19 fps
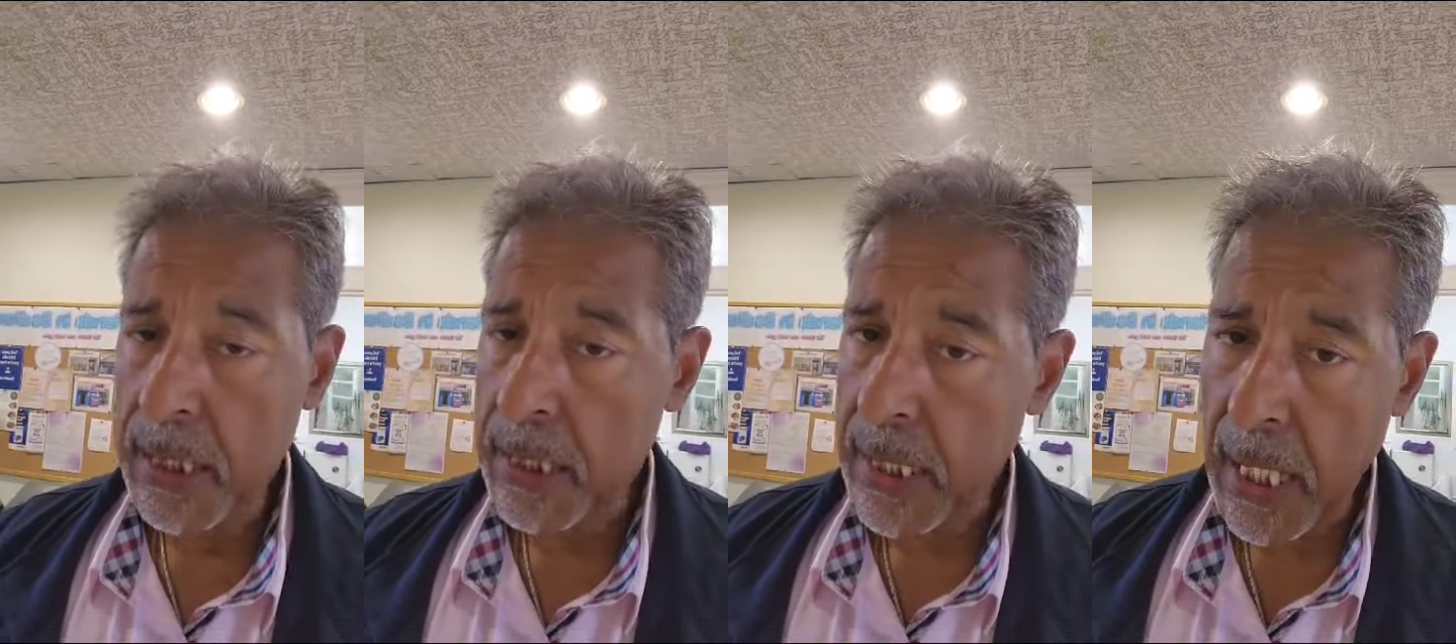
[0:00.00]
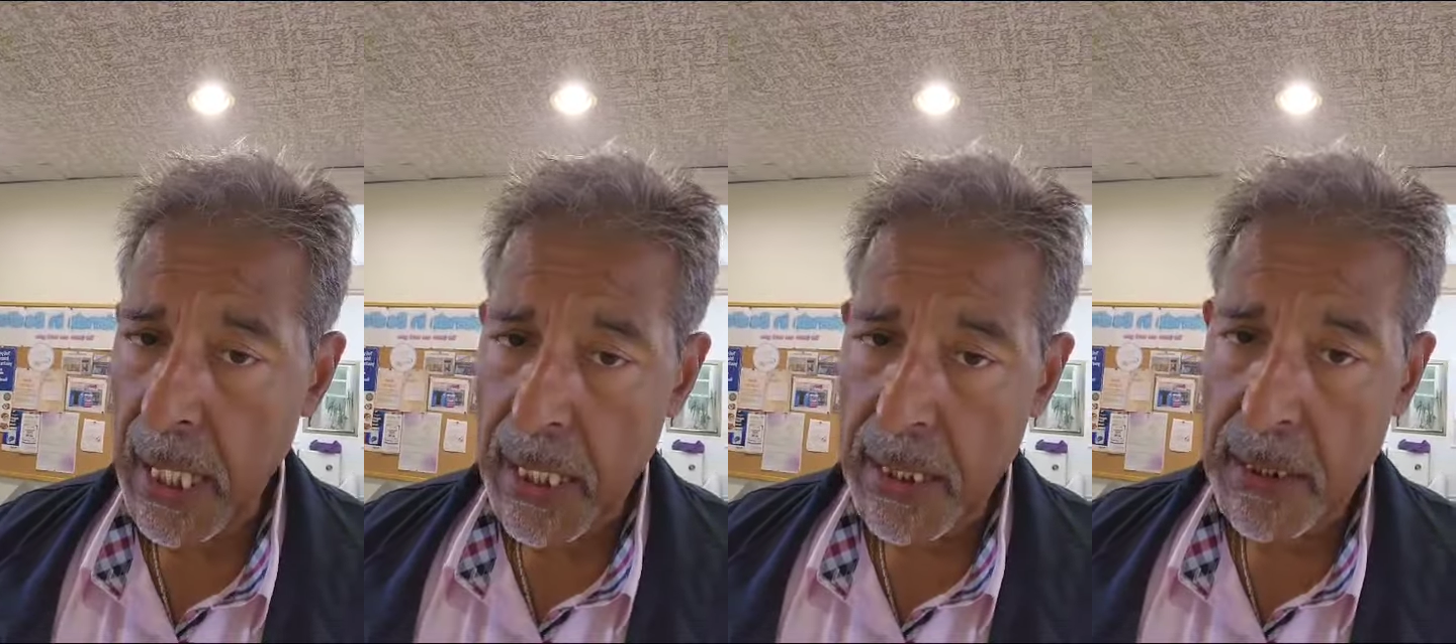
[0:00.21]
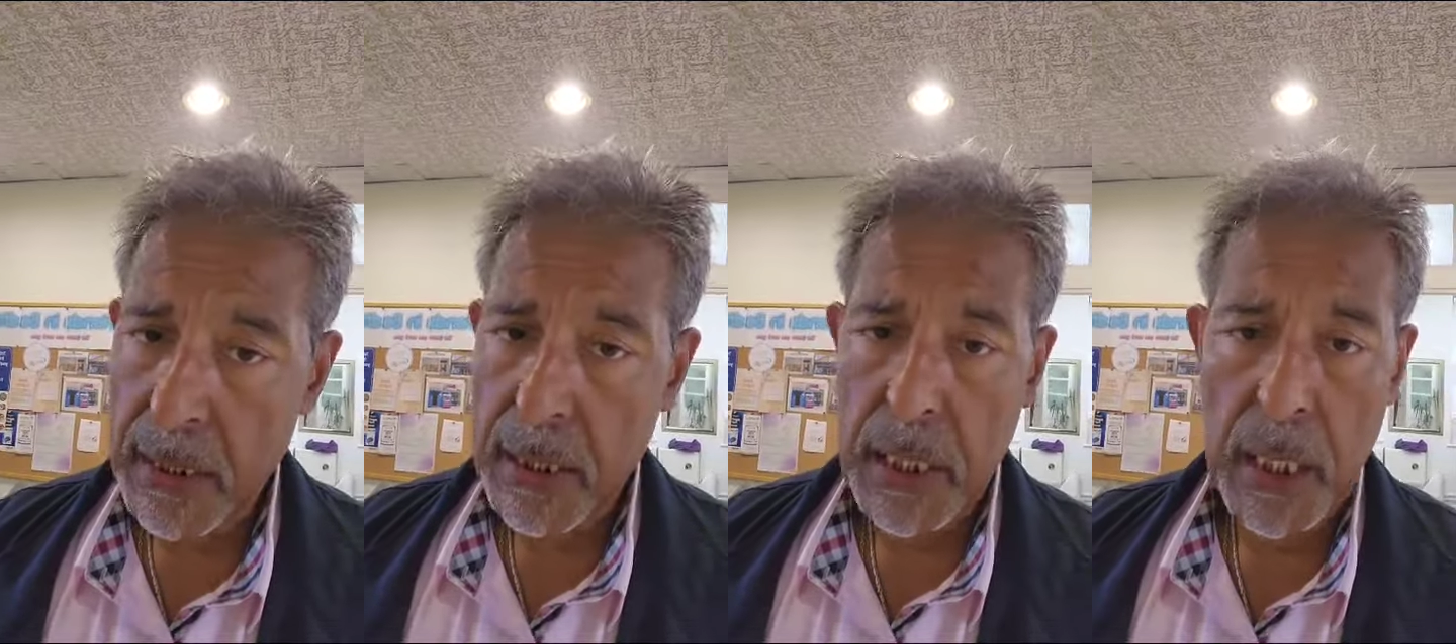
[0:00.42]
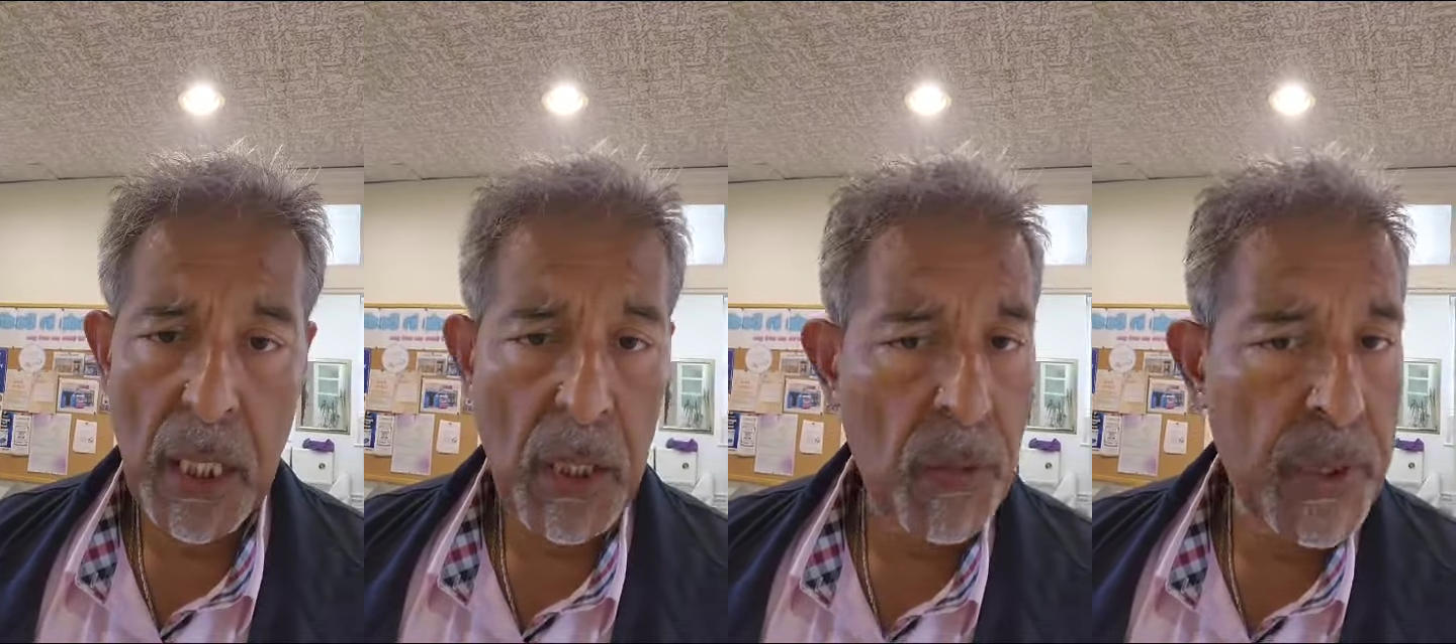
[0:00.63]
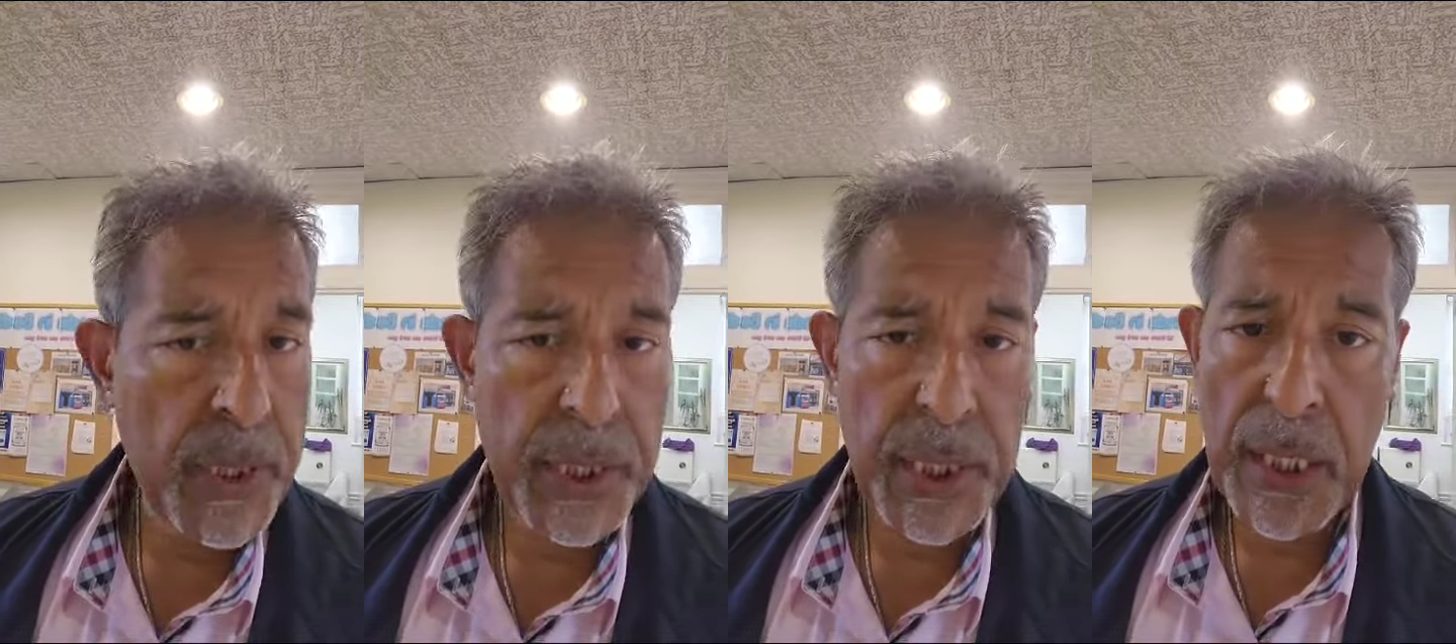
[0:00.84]
Again, the
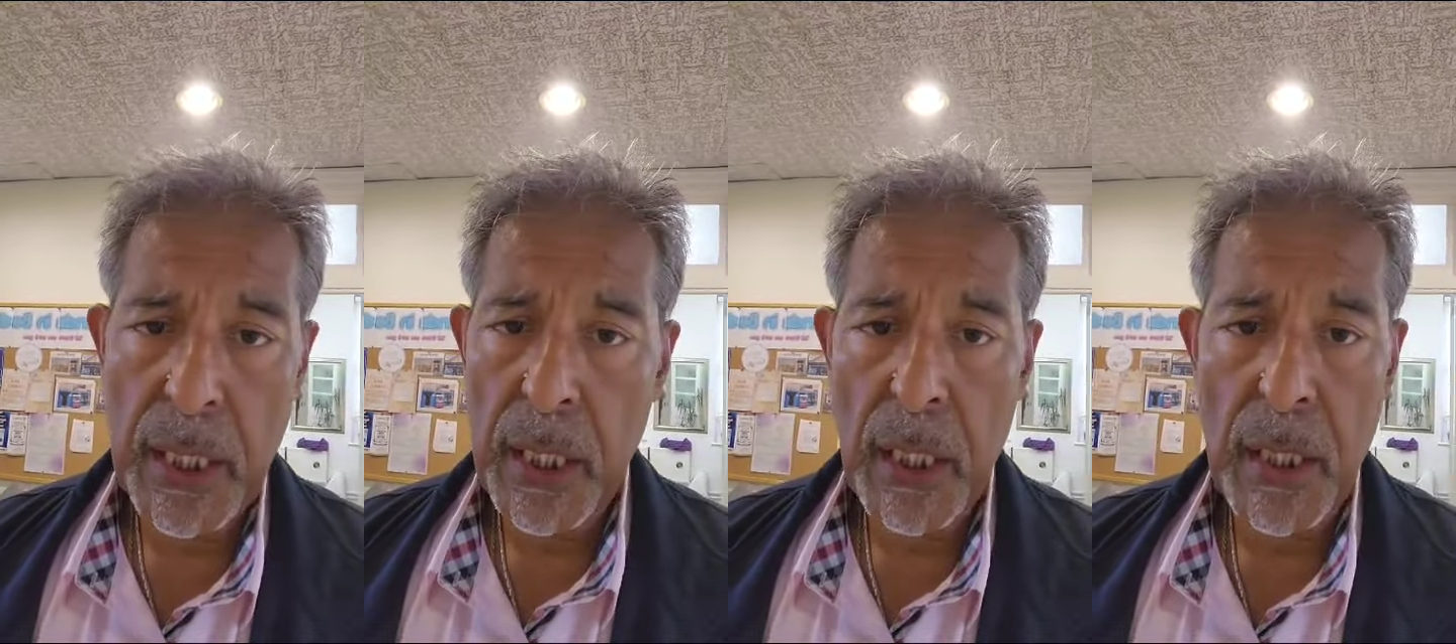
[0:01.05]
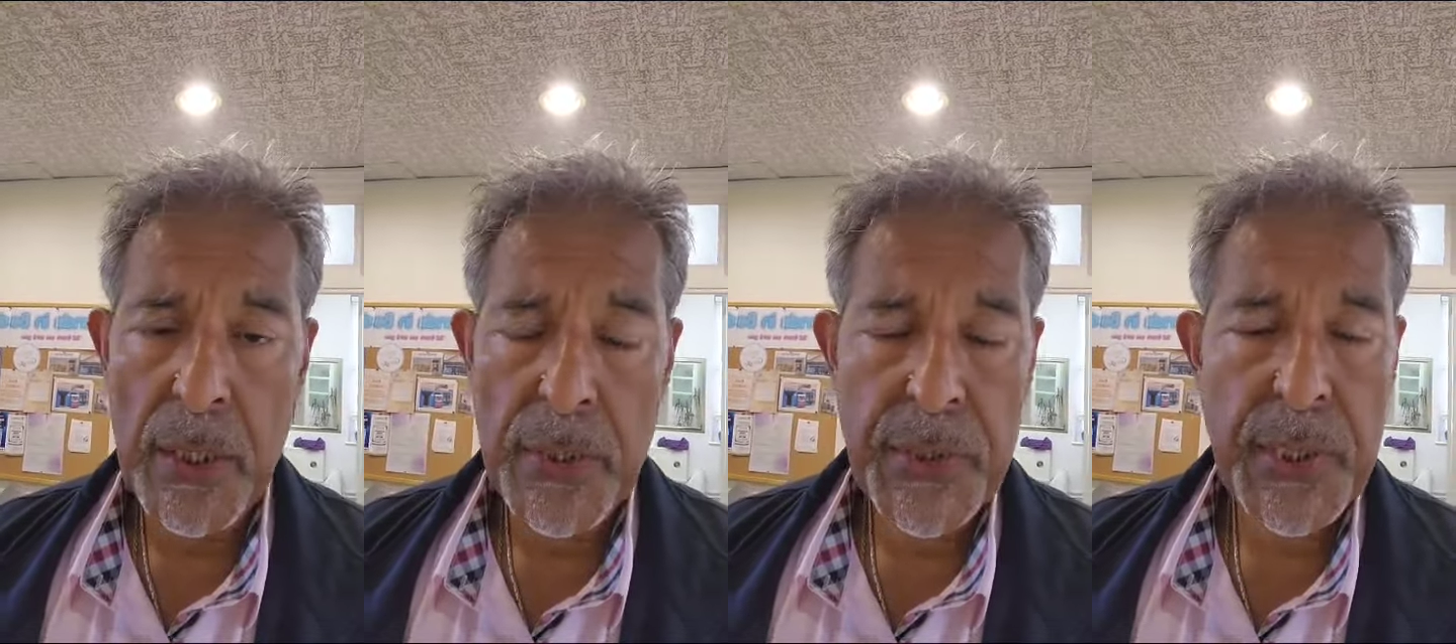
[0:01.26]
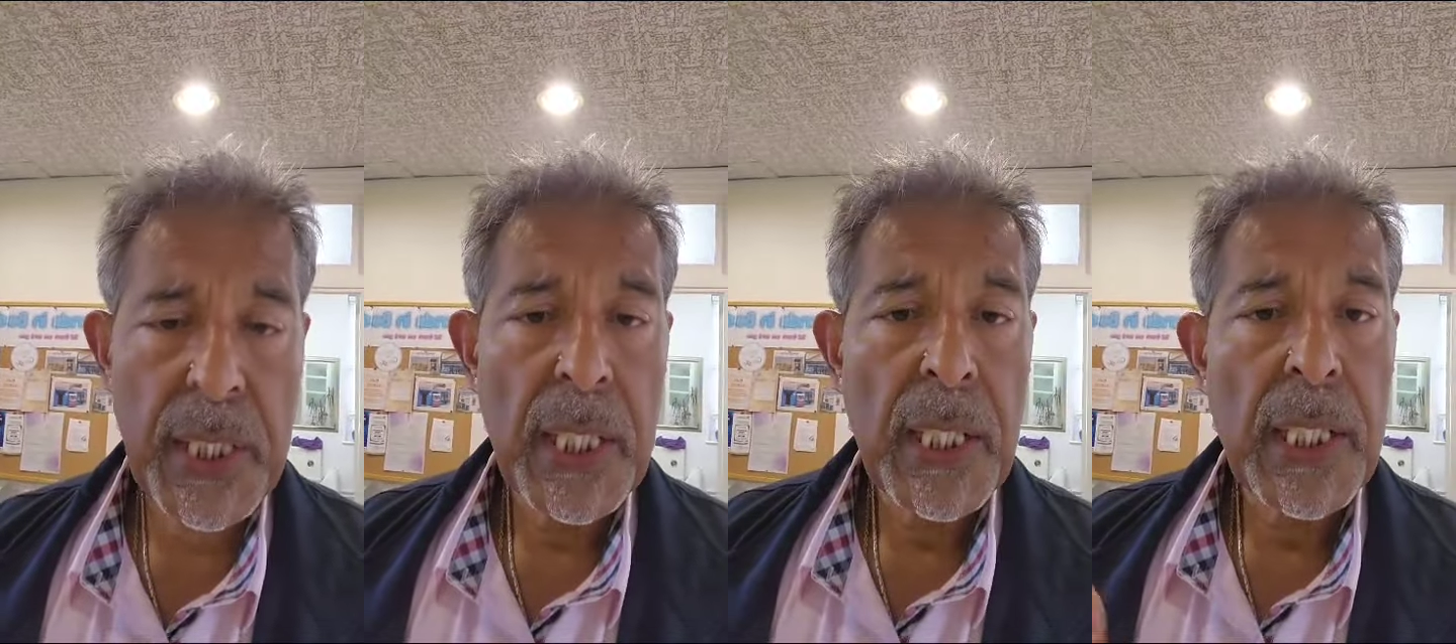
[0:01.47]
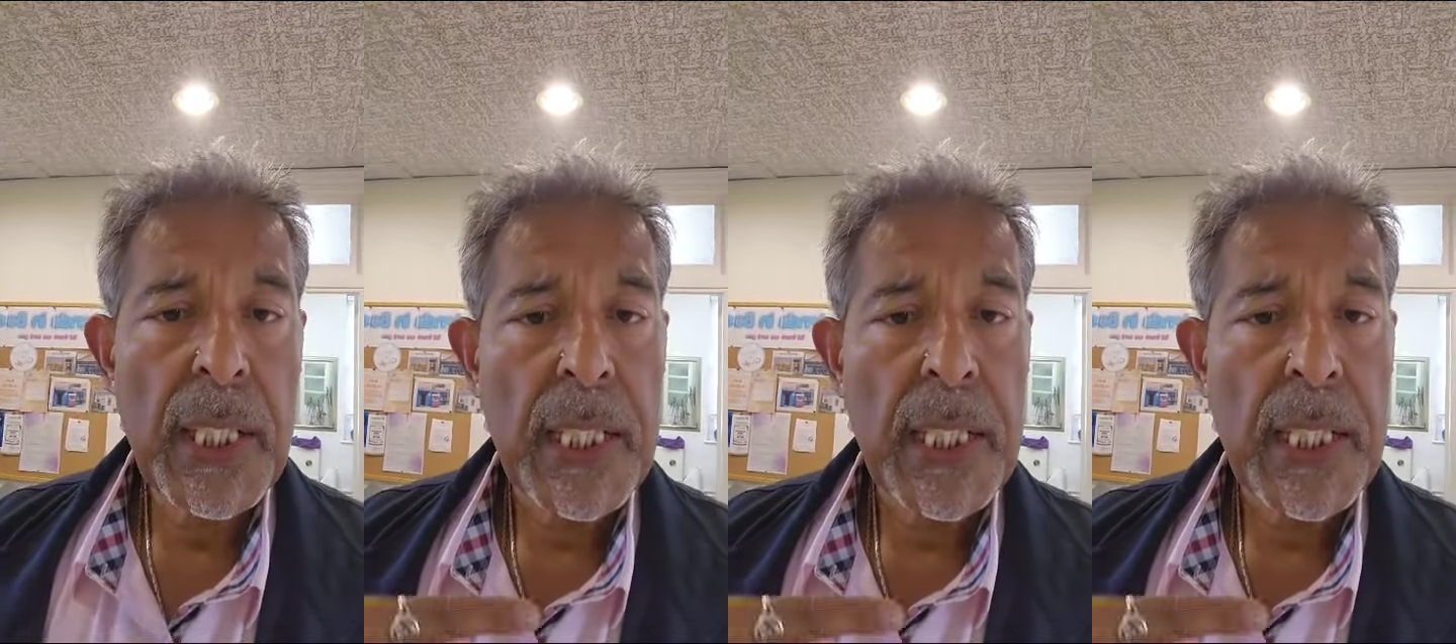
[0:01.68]
only thing I ask